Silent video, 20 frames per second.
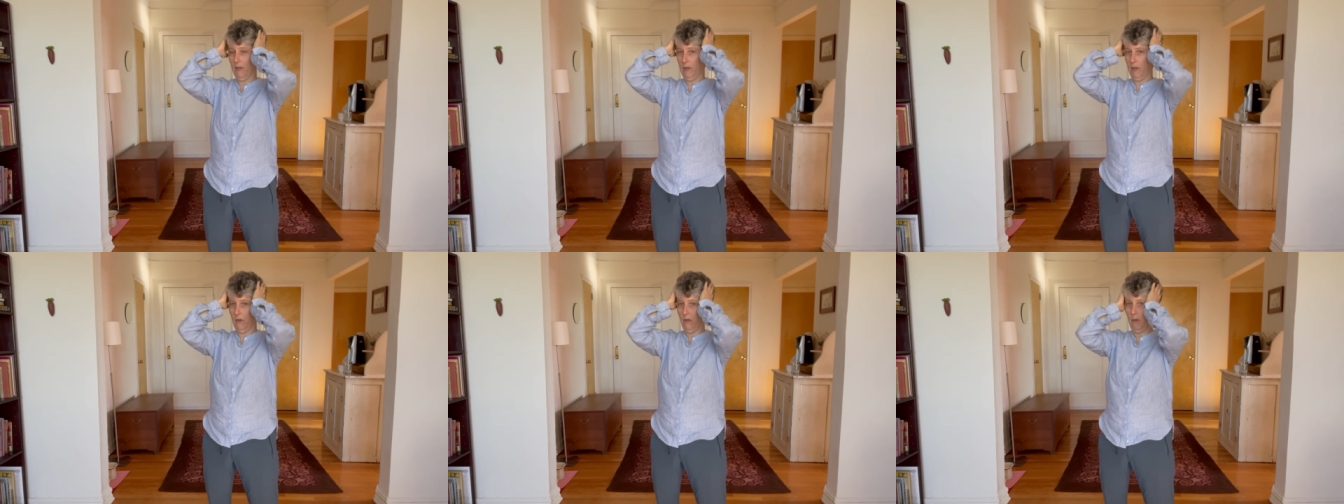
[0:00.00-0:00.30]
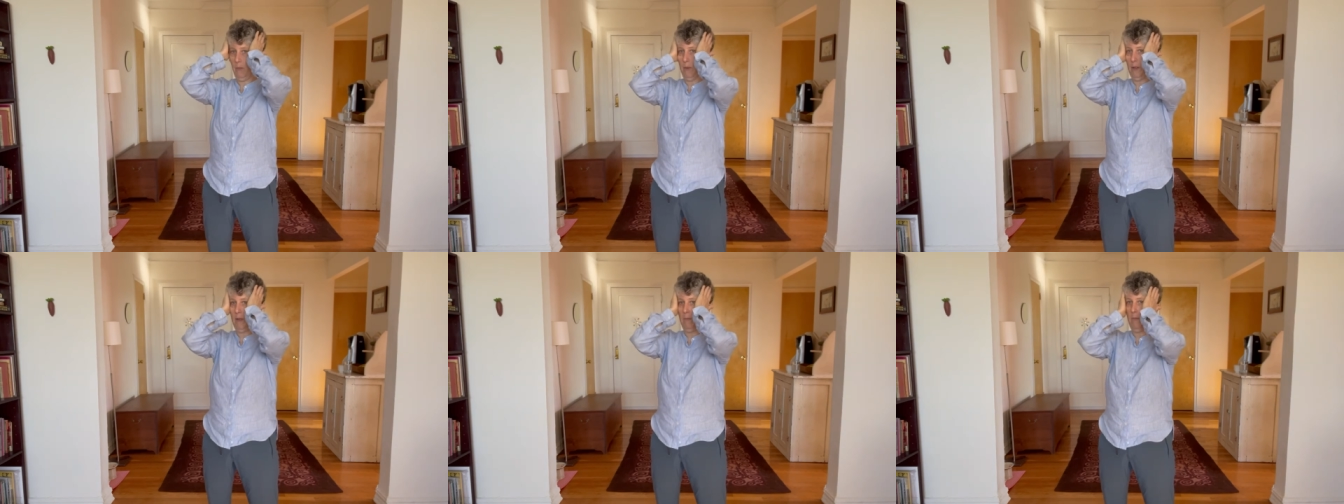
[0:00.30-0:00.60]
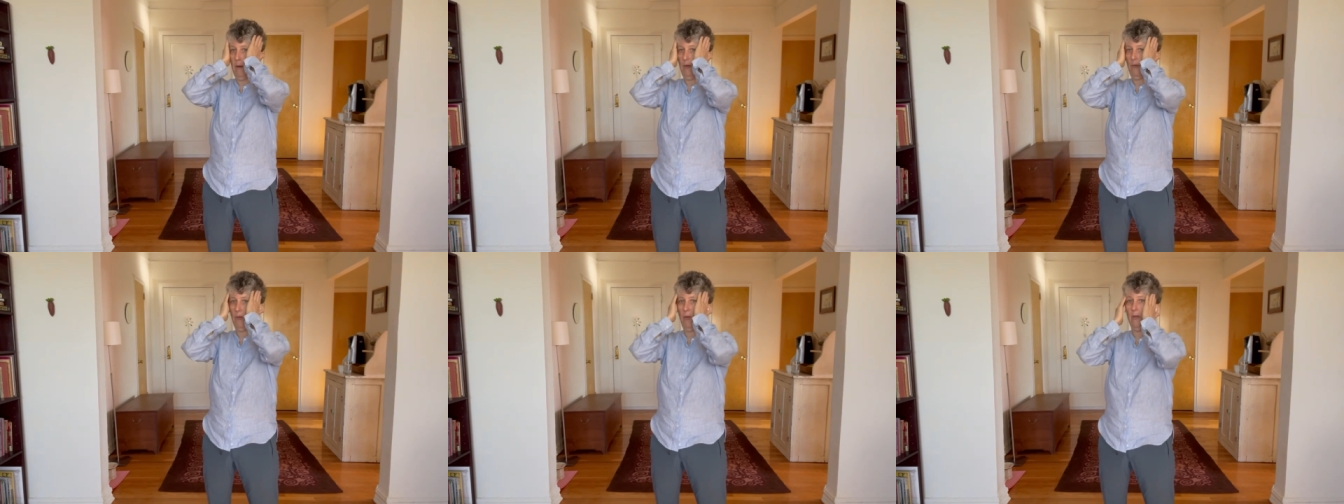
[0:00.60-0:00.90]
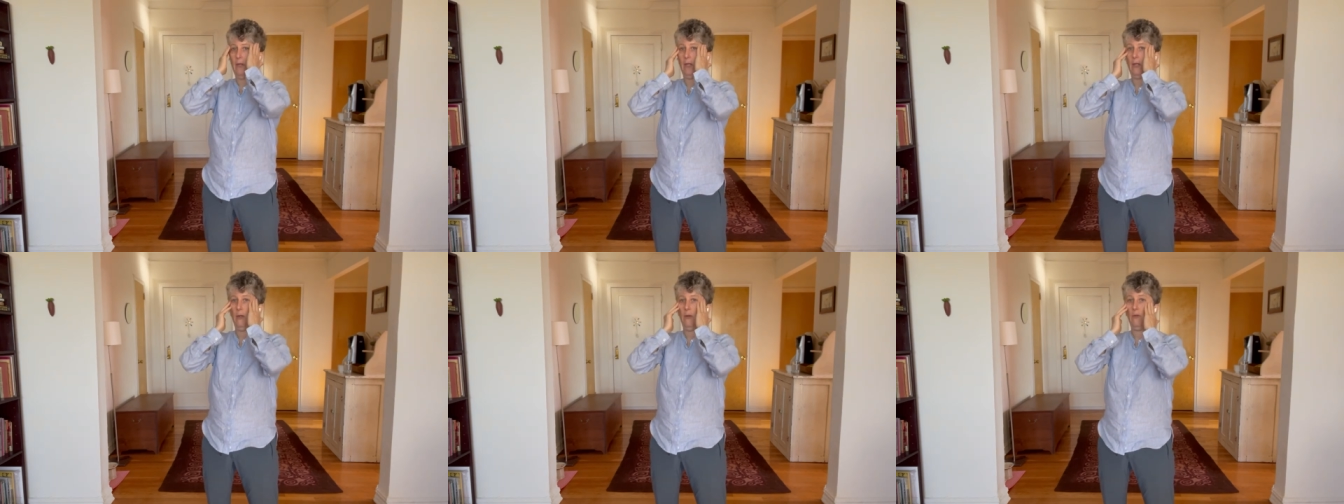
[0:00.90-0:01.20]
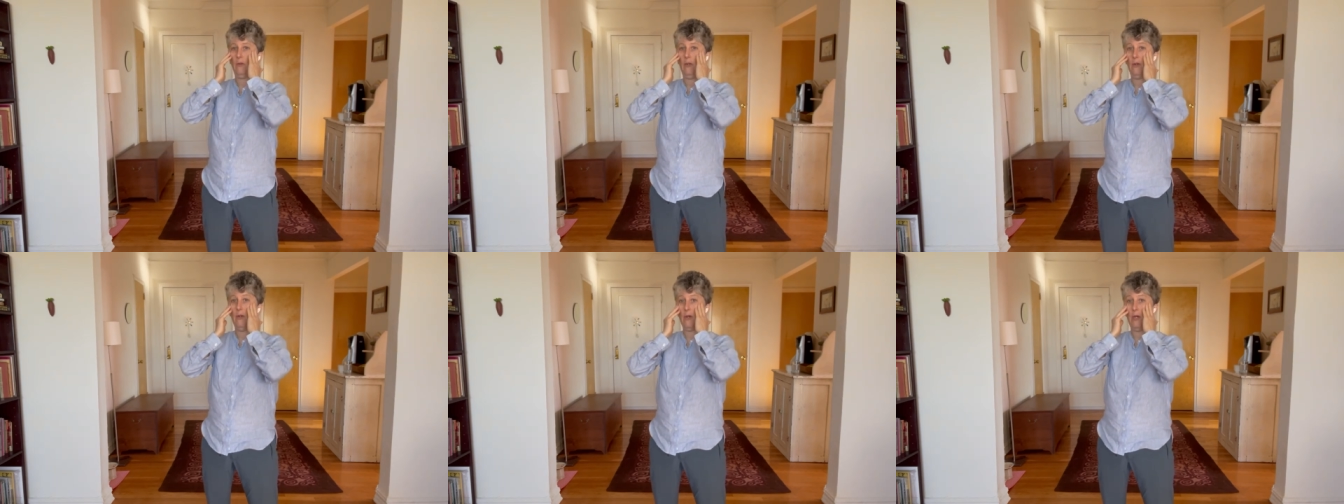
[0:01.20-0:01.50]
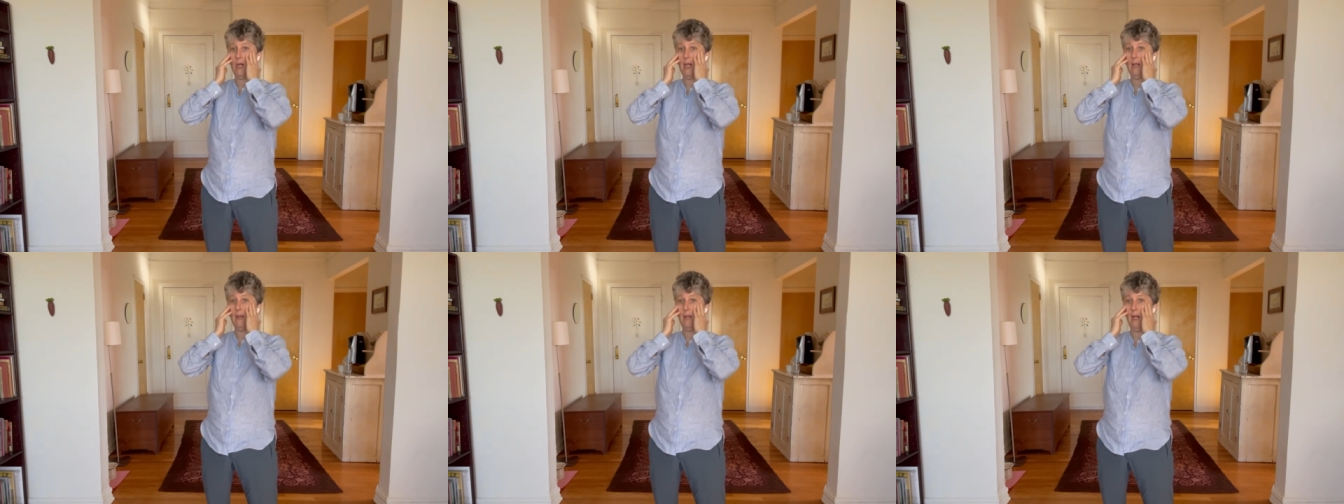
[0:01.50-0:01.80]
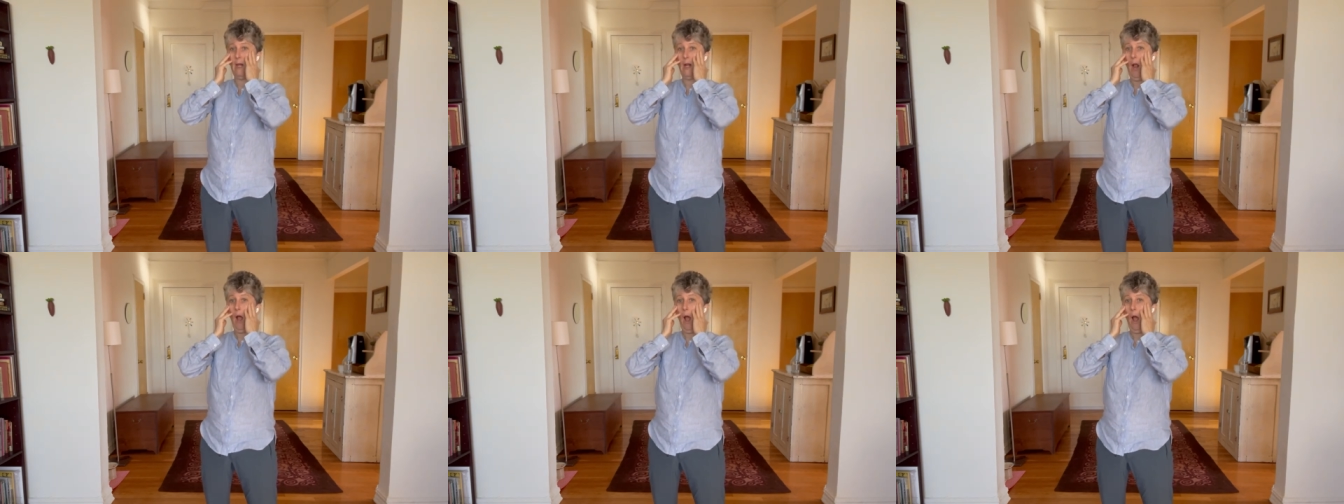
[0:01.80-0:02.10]
and there's a big muscle that goes underneath
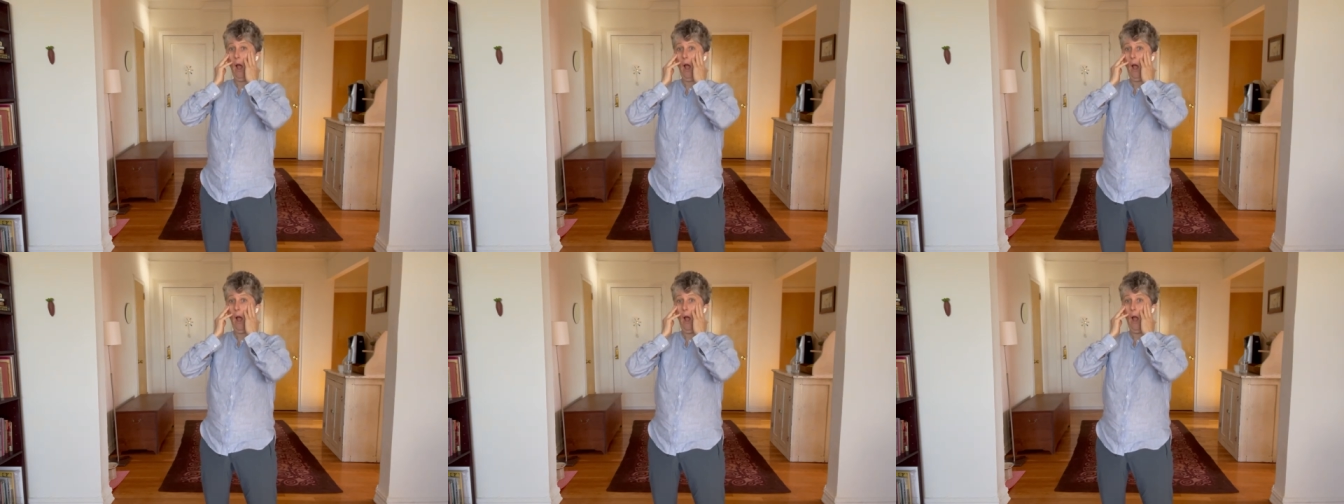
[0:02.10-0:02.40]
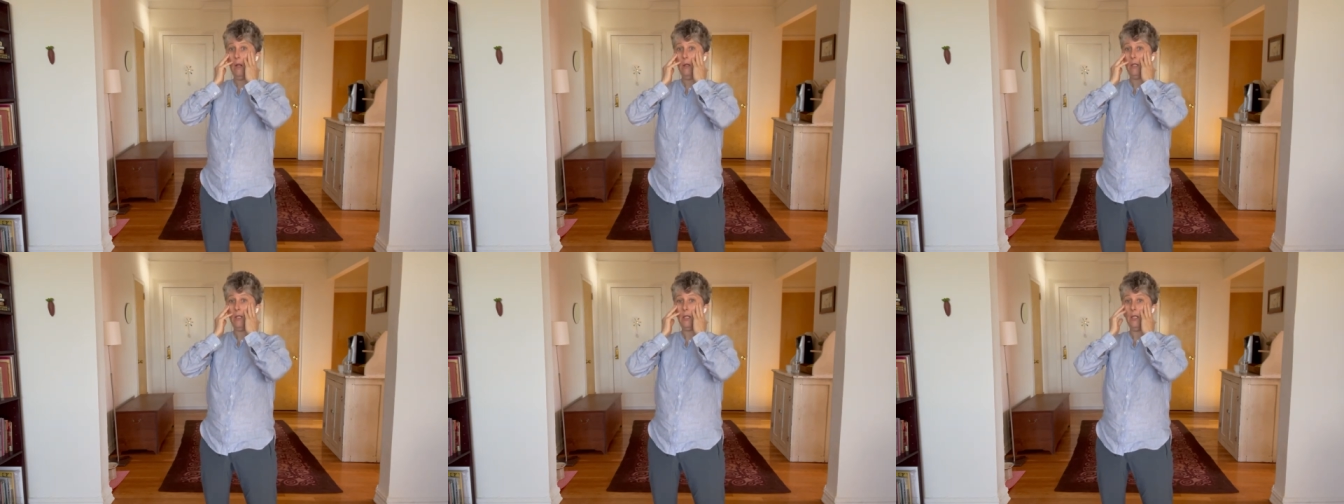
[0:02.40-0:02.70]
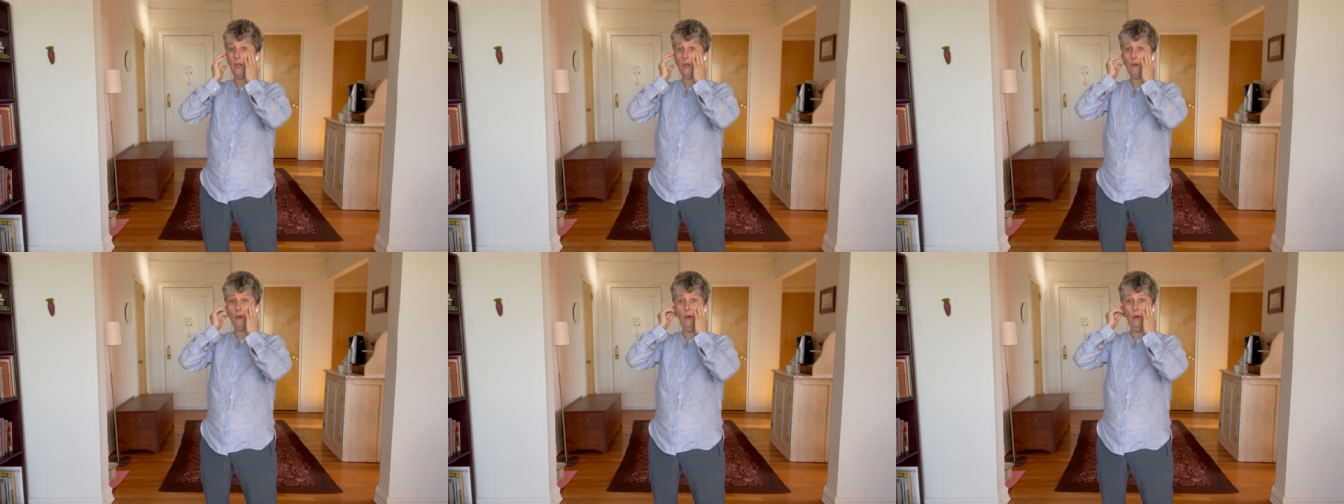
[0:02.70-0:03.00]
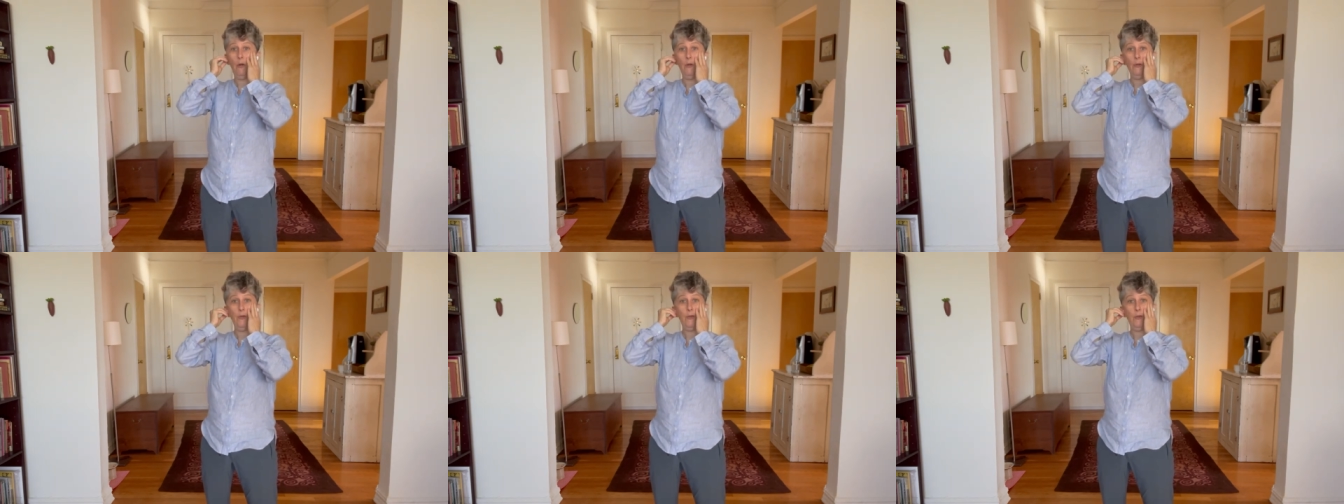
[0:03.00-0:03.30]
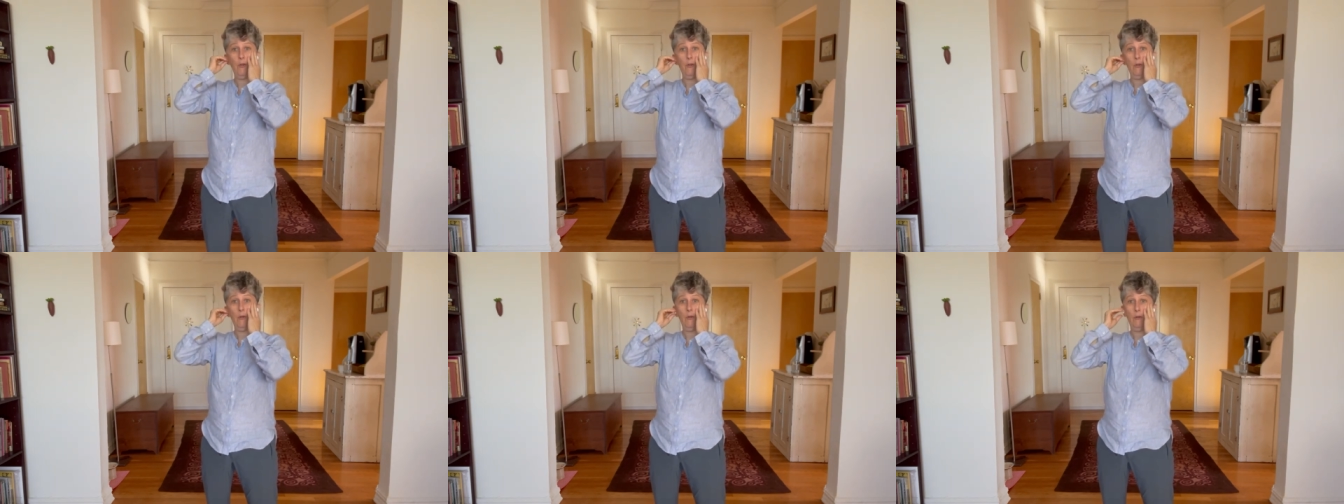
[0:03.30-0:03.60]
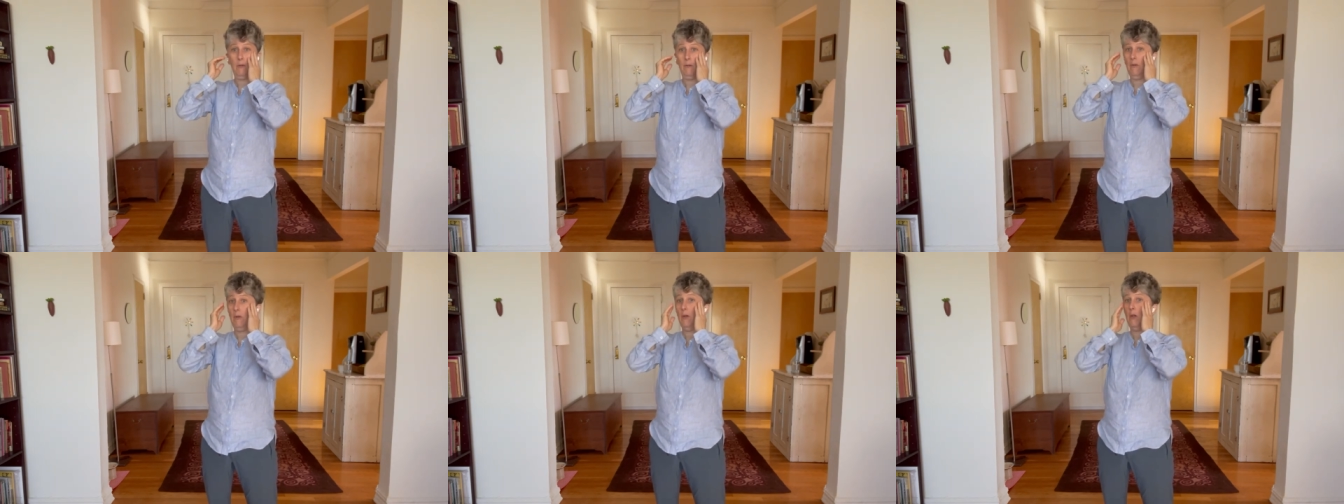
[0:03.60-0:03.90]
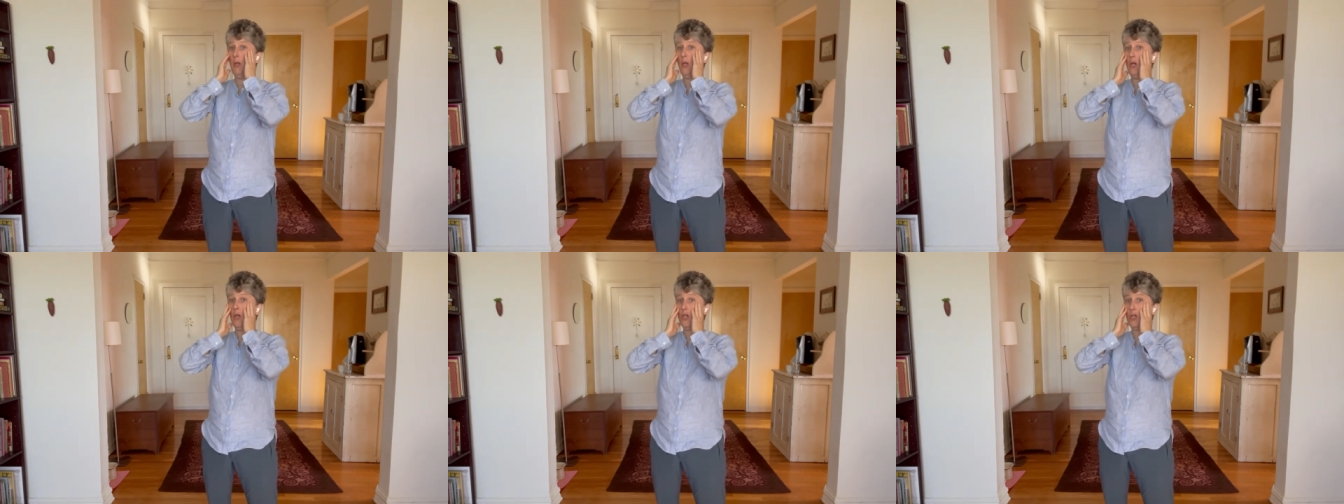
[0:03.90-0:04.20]
it that controls
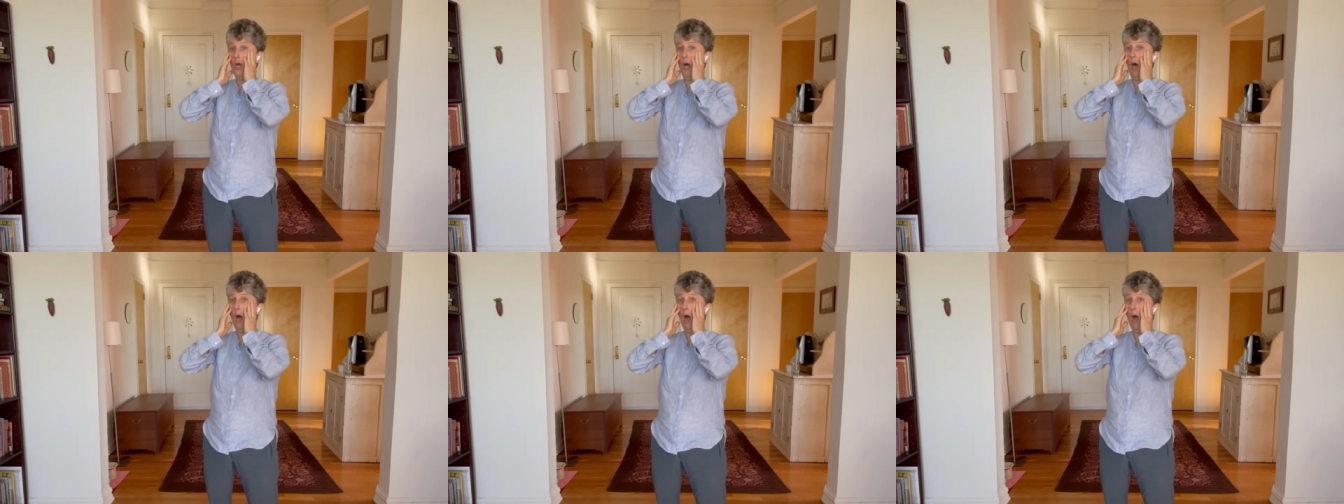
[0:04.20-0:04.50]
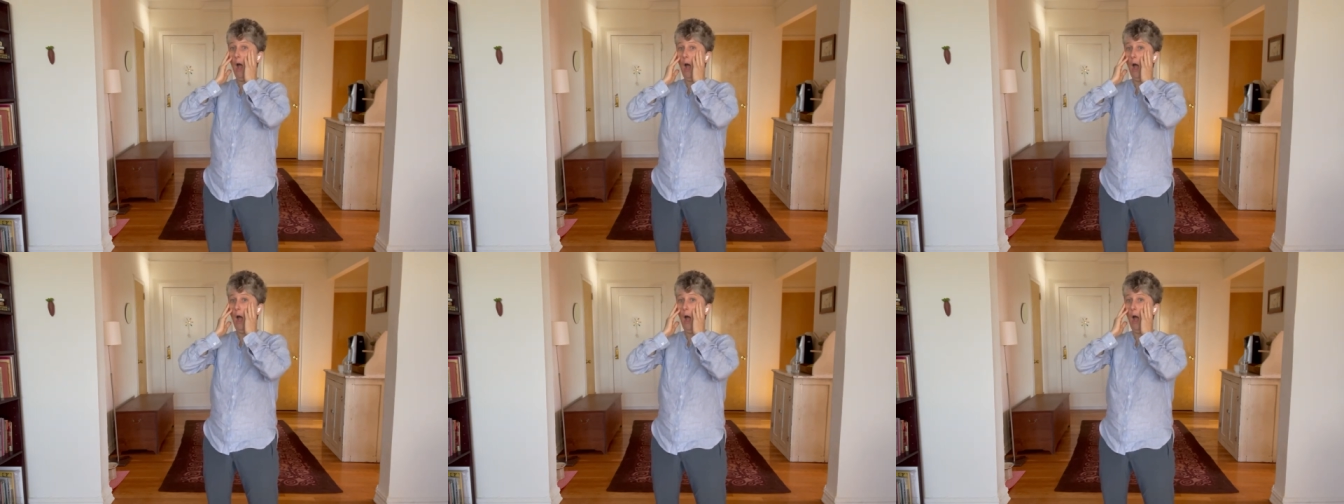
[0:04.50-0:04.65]
your jaw.